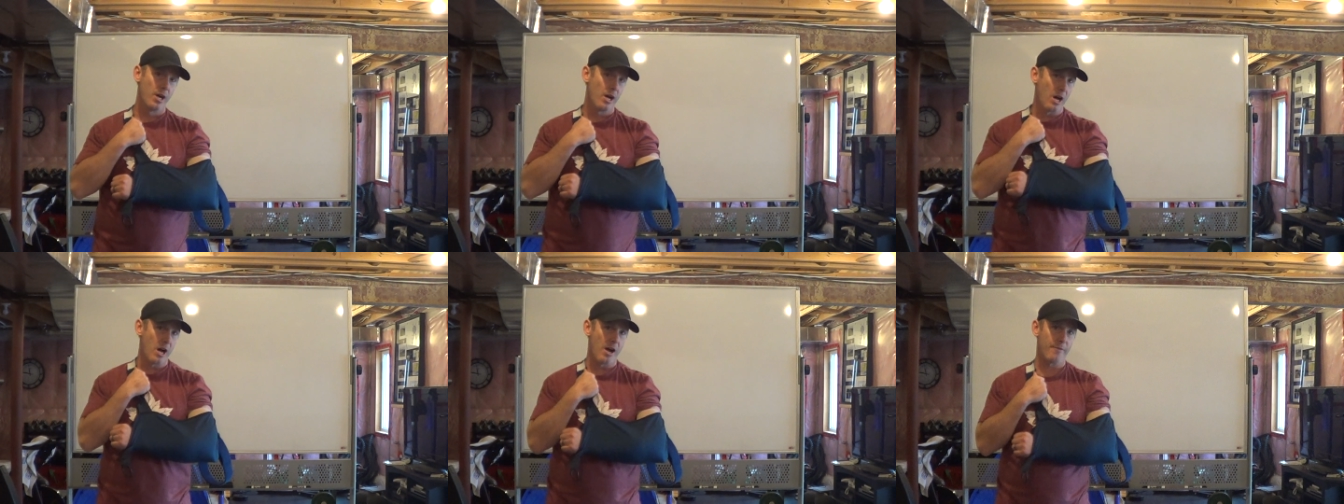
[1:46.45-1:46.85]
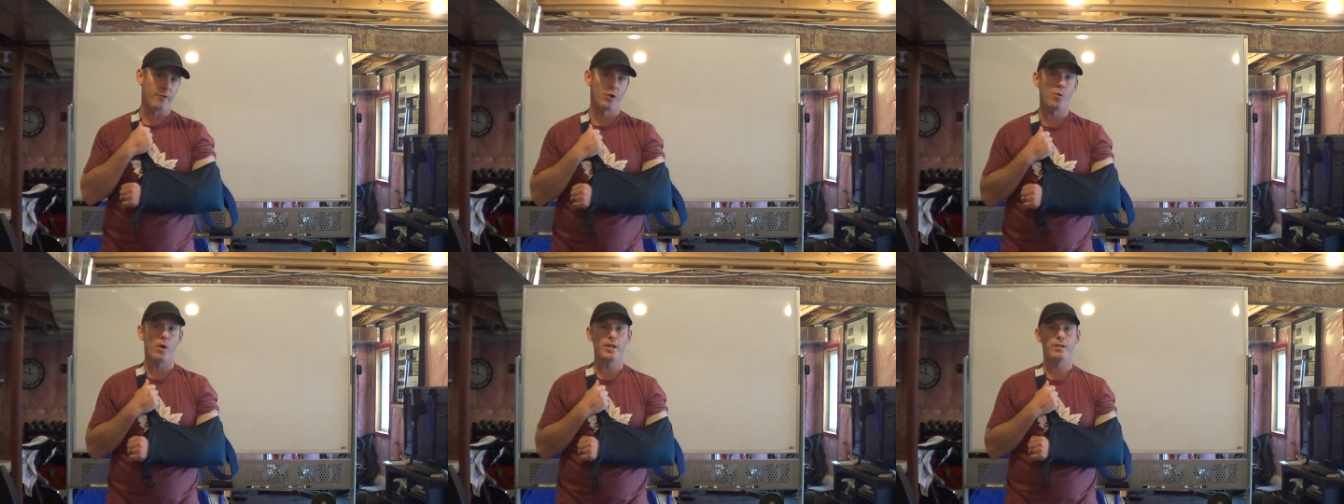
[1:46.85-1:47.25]
uh, for
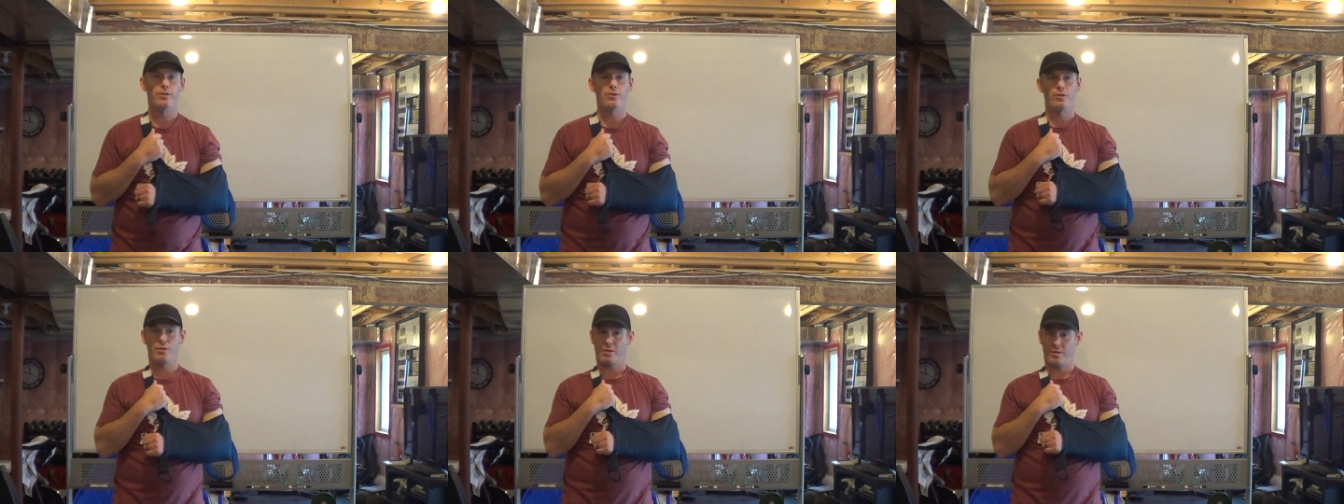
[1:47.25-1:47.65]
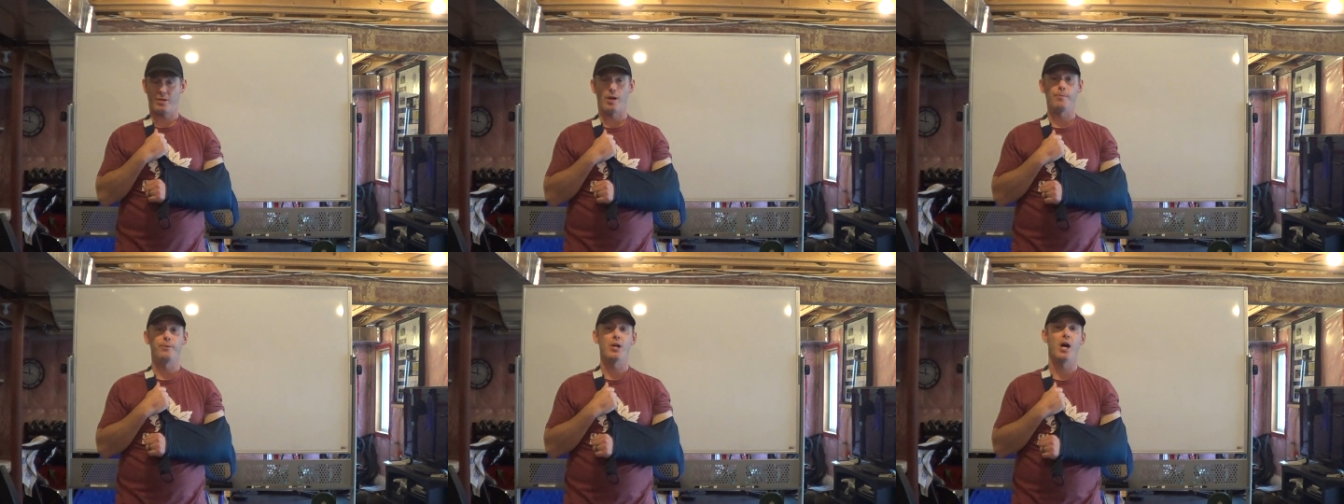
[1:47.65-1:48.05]
quite
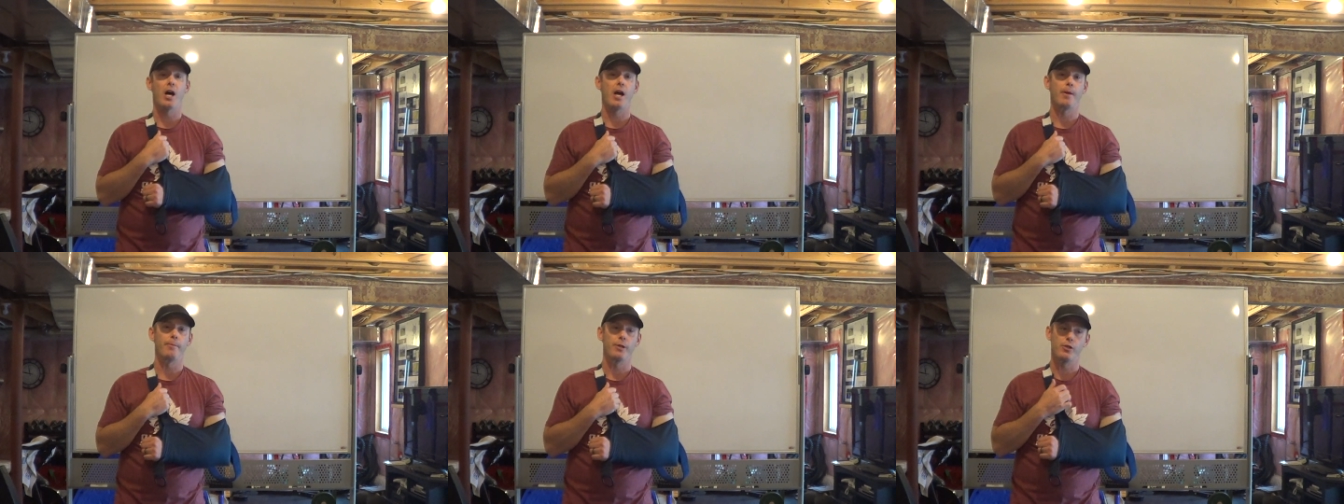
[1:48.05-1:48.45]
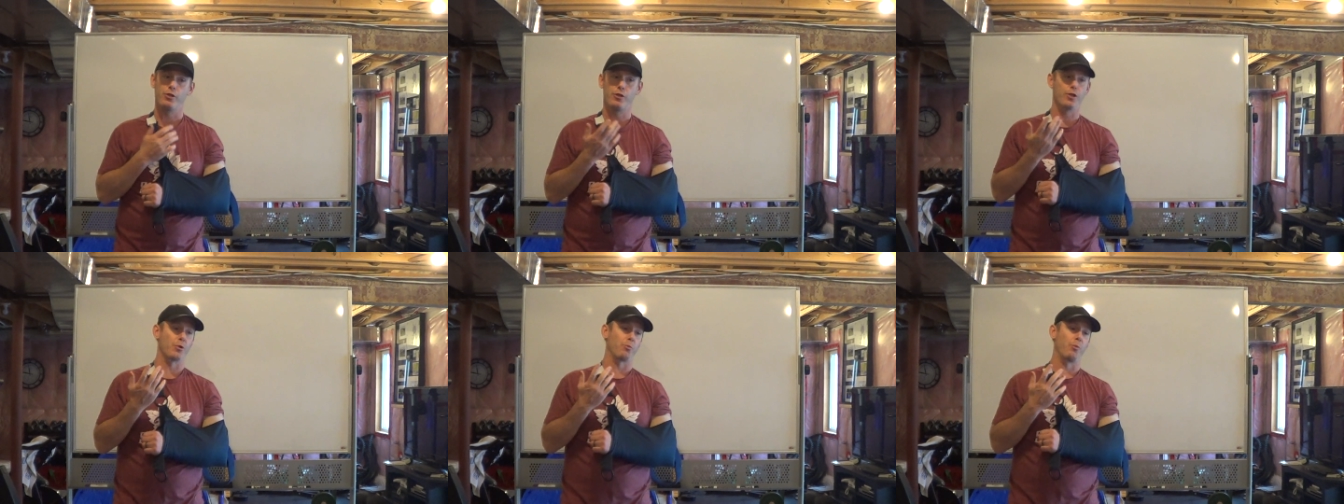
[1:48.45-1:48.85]
some time, but she
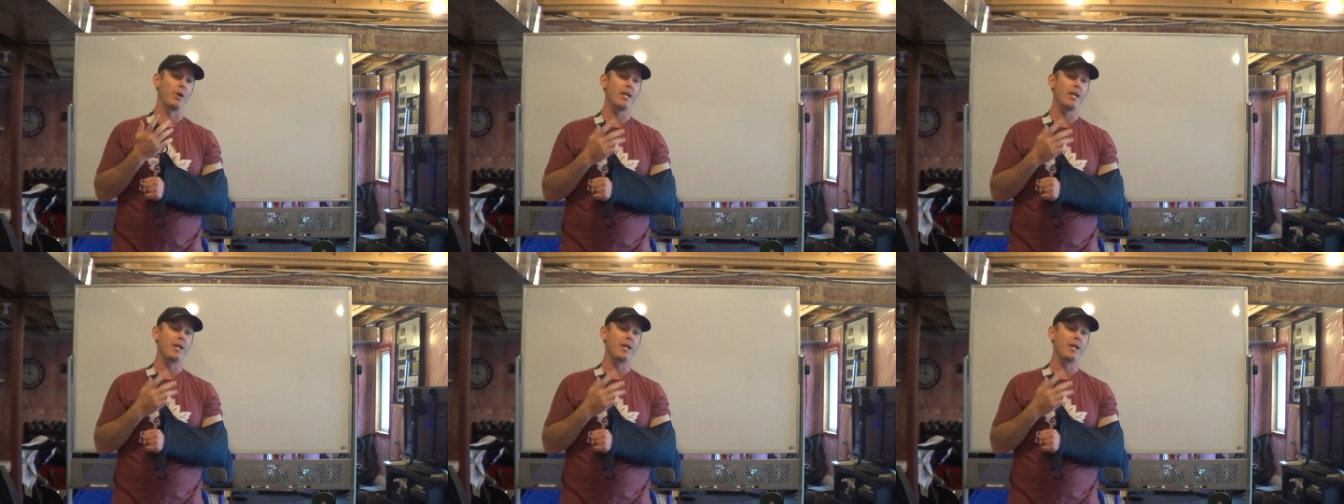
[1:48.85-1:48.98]
just